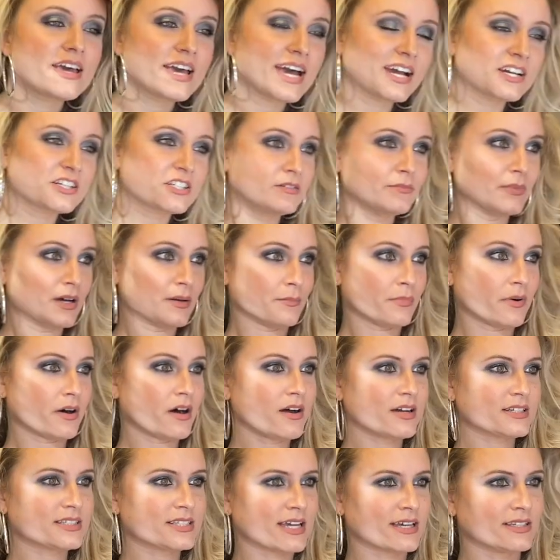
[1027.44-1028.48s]
Actually, my
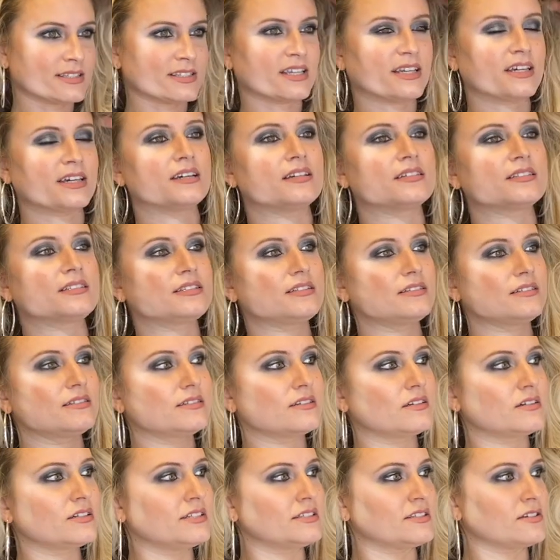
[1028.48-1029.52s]
boss has like
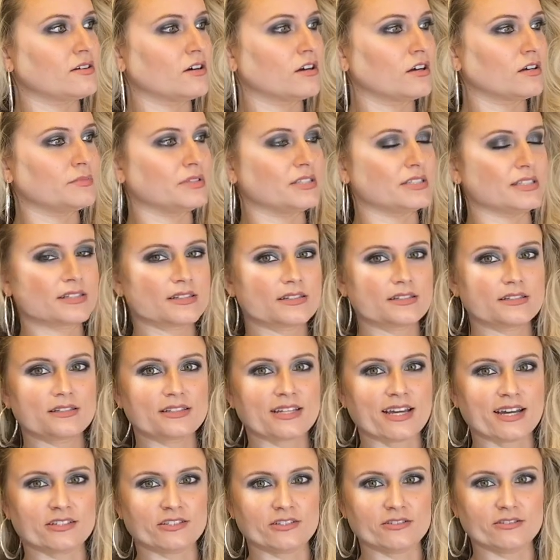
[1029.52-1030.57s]
his arm is
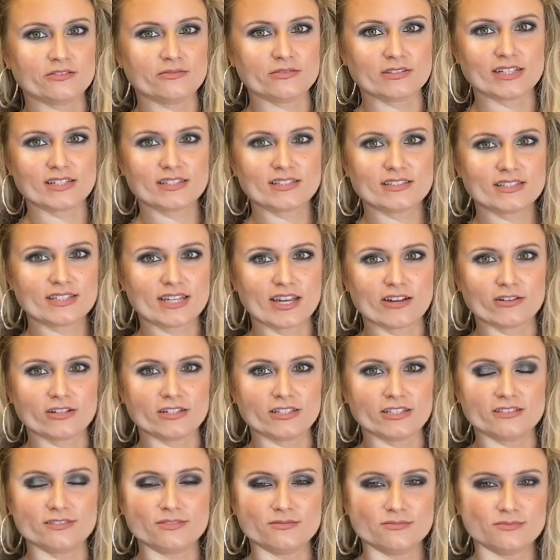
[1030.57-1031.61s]
tattooed with like
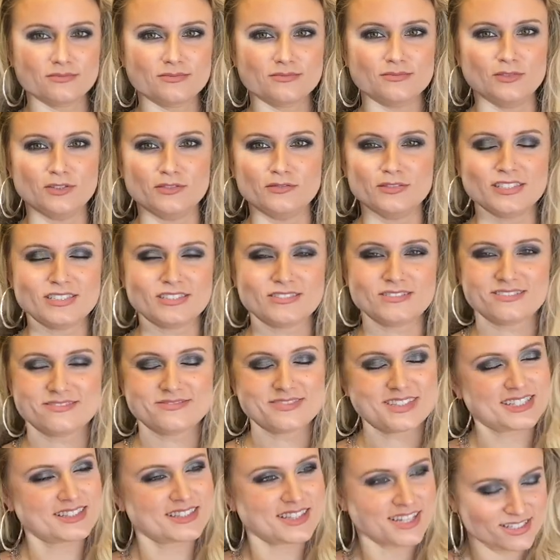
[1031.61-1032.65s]
scary movies, and I'm
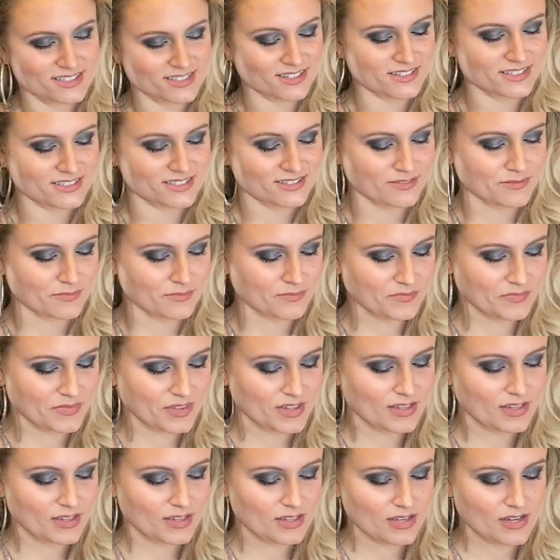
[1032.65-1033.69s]
like, that's awesome.
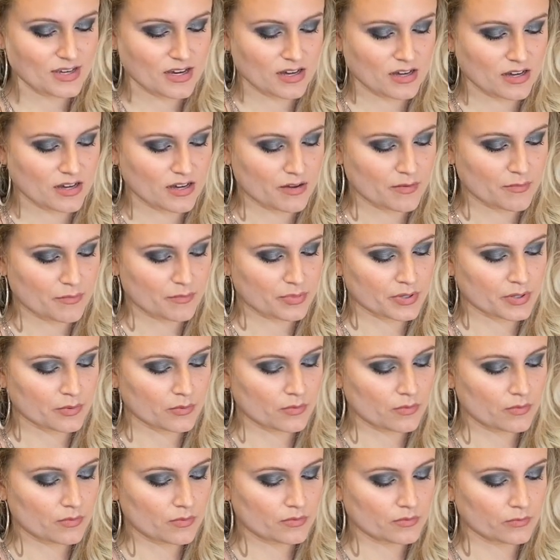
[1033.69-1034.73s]

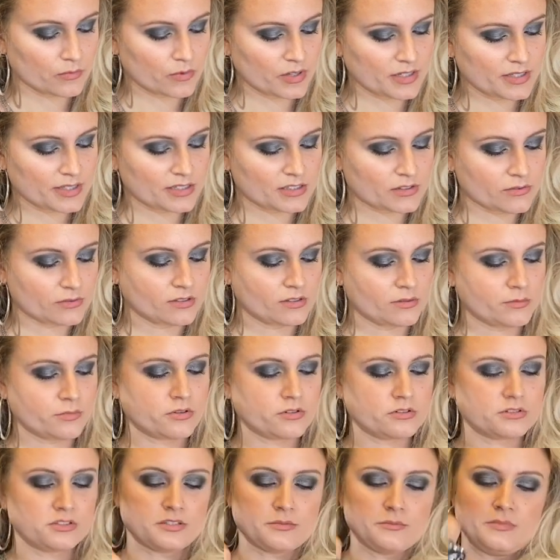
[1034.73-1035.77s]
But one that's really
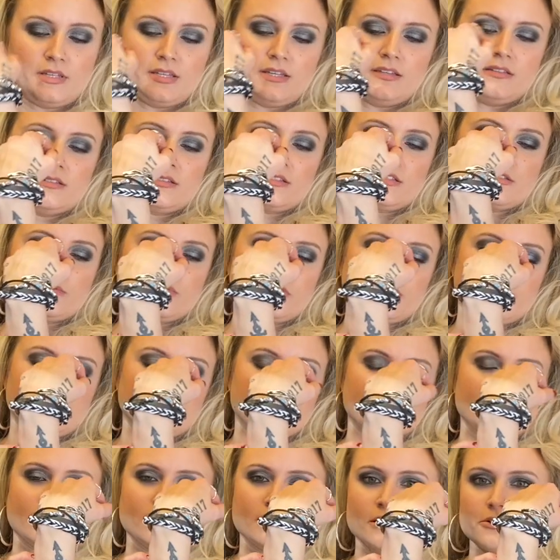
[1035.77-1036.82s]
important to me, this one
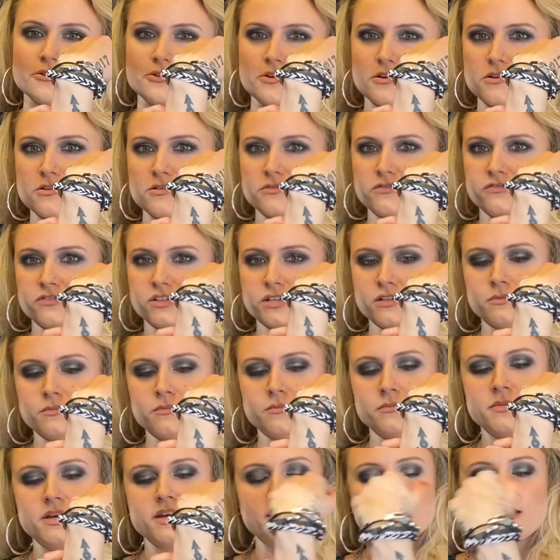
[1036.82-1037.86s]
is a logo
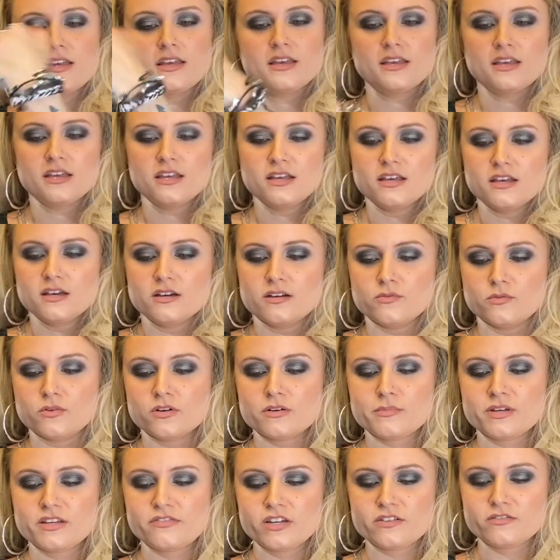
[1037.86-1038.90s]
from one
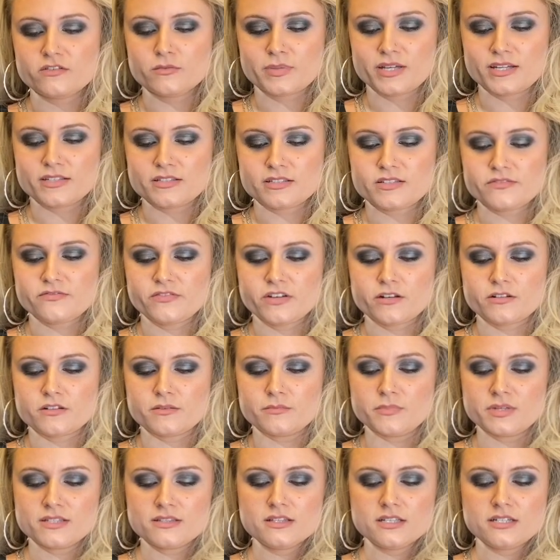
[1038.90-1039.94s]
of my favorite bands, Fair to
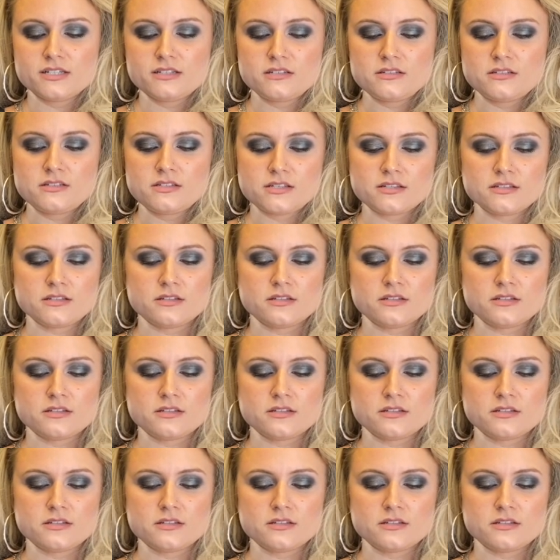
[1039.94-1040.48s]
Midland,